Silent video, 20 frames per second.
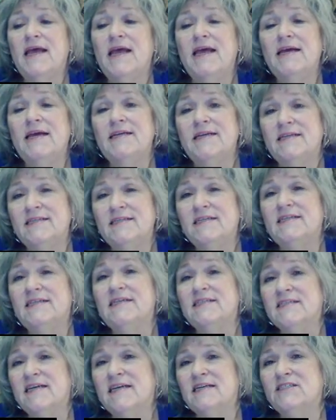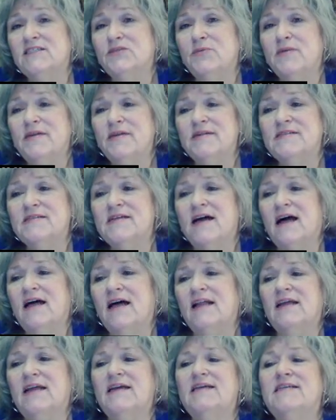He discussed with his
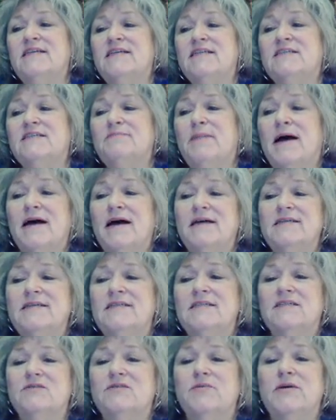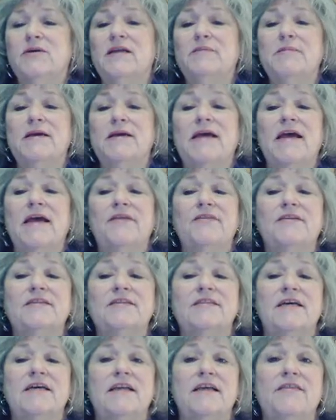colleagues his biases when he began the
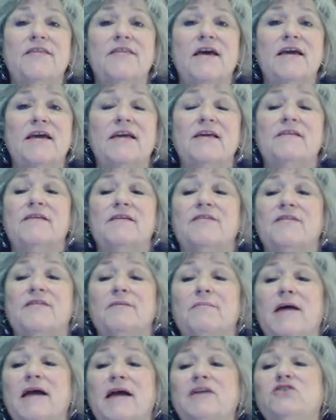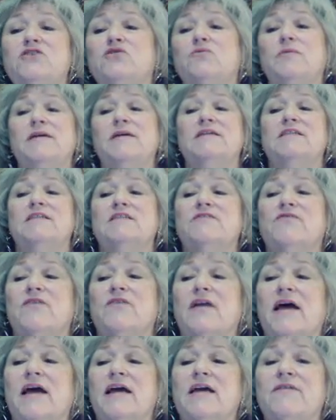study, thinking that the major reasons for
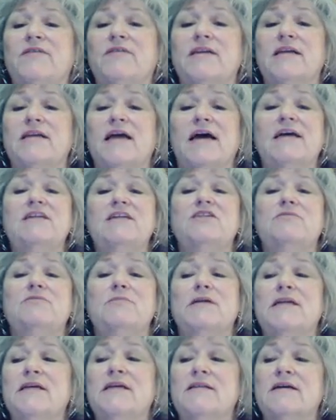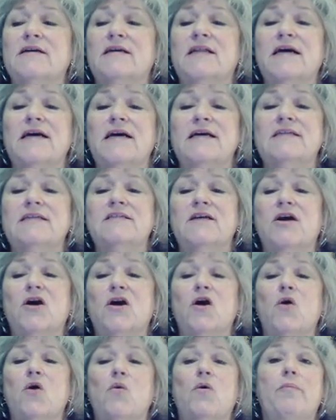lack of engagement in the class
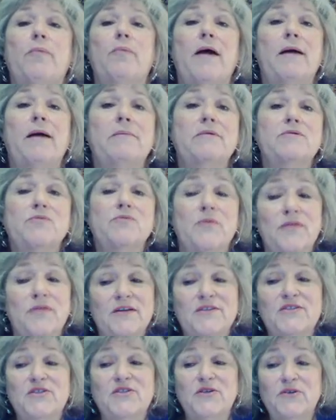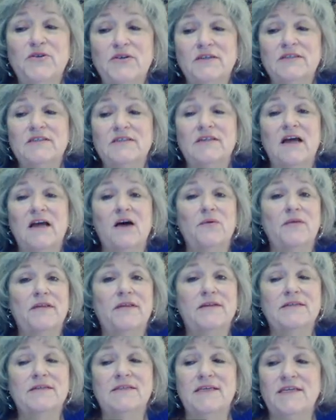were problems with the students, not with
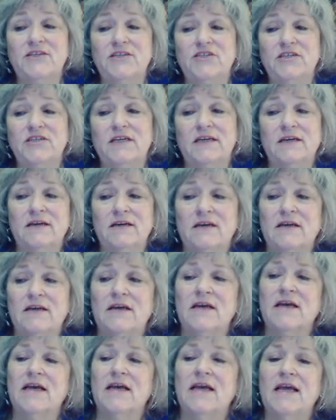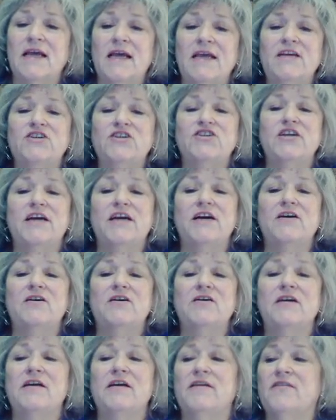his teaching. He
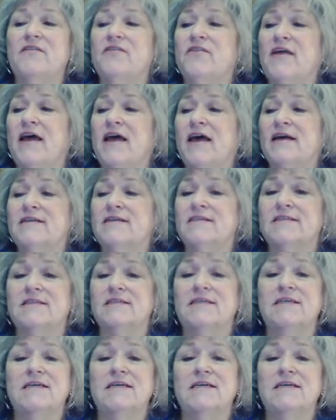shared that